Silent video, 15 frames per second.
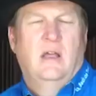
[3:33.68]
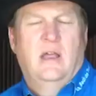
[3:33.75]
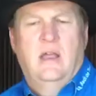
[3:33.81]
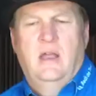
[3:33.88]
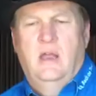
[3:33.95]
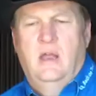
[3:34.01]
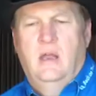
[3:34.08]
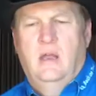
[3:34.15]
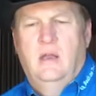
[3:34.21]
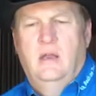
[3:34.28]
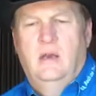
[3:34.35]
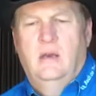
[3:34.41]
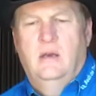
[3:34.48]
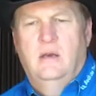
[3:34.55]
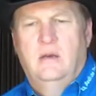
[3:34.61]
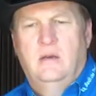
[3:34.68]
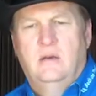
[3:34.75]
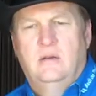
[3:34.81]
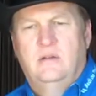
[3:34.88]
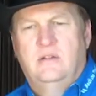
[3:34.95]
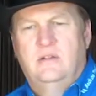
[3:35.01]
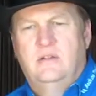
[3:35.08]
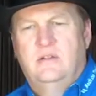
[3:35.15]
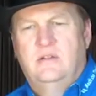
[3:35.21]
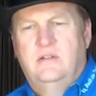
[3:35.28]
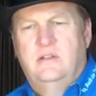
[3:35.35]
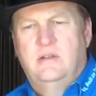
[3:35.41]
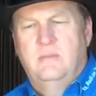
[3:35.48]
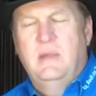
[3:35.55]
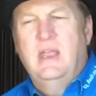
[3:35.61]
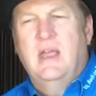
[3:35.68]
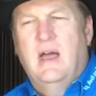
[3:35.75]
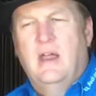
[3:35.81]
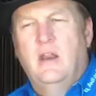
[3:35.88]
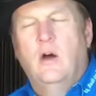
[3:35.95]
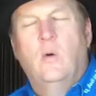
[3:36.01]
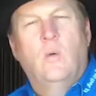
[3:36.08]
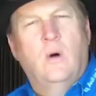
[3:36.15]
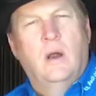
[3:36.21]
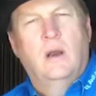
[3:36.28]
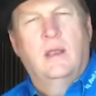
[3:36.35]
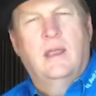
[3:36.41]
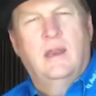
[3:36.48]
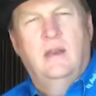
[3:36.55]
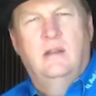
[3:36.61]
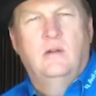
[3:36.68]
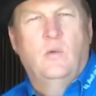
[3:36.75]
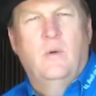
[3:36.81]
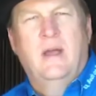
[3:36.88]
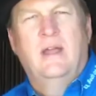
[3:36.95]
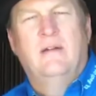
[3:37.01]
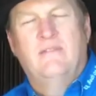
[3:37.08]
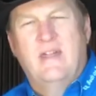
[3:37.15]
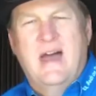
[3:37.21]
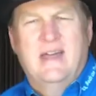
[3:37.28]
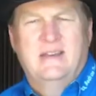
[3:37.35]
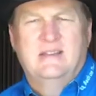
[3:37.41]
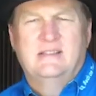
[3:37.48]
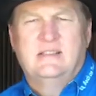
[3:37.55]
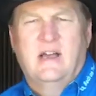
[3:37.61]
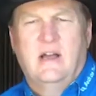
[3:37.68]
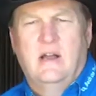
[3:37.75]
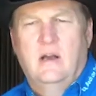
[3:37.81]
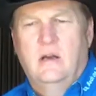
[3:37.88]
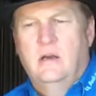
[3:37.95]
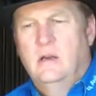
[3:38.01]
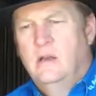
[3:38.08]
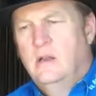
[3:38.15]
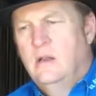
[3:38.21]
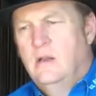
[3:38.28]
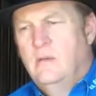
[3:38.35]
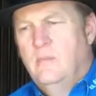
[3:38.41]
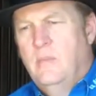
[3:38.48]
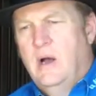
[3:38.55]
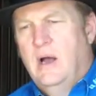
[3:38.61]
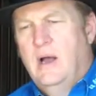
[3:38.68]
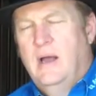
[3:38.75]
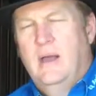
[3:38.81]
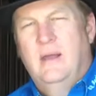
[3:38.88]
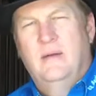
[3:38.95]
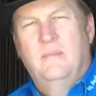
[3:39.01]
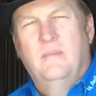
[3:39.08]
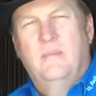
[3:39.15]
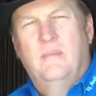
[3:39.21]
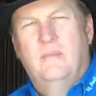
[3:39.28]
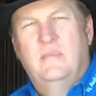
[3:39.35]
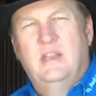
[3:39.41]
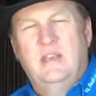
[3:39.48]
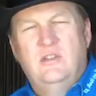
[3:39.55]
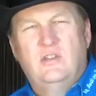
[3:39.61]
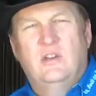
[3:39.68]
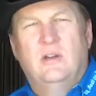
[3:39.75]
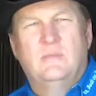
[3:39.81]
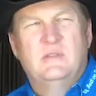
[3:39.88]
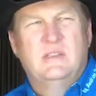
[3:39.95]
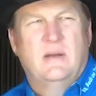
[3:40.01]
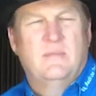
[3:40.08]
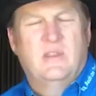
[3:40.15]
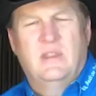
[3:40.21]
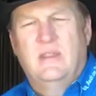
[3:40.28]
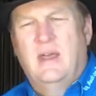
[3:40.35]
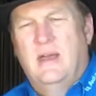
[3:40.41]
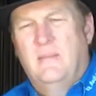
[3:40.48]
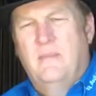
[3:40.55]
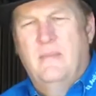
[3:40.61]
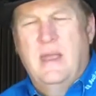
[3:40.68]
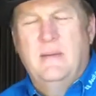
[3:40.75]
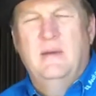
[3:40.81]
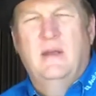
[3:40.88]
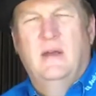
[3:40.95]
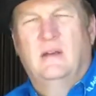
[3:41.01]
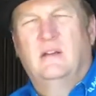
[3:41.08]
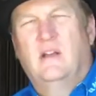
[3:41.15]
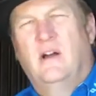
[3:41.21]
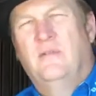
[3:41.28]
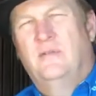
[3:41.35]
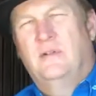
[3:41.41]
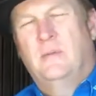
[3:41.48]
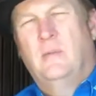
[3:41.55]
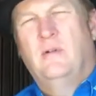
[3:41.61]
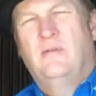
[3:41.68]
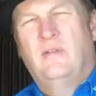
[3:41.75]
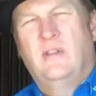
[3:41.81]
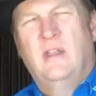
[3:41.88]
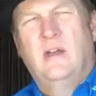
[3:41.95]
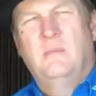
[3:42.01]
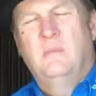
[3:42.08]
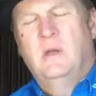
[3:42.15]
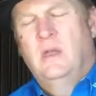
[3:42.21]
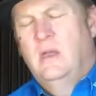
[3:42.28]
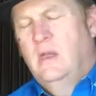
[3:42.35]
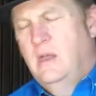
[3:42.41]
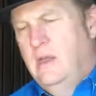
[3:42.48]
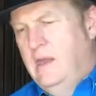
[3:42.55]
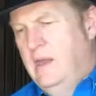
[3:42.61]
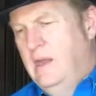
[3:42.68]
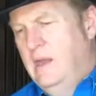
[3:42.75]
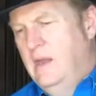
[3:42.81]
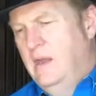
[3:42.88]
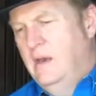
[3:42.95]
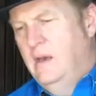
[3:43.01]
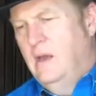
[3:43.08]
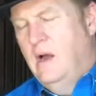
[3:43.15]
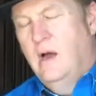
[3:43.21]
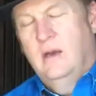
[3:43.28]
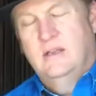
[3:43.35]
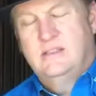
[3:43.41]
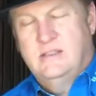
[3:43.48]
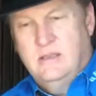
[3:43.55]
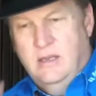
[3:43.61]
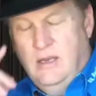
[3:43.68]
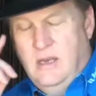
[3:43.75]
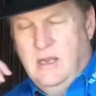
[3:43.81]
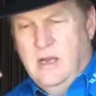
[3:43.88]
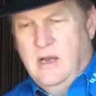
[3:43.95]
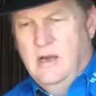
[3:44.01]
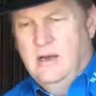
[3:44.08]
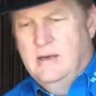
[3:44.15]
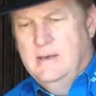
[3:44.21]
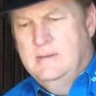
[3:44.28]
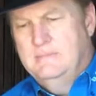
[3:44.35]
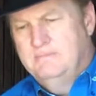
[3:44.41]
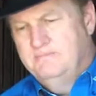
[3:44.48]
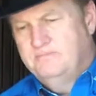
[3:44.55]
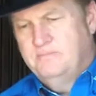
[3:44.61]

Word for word: And to me, I don't want to get in the way of that desire by teaching them something that may be uncomfortable for them. And honestly, um,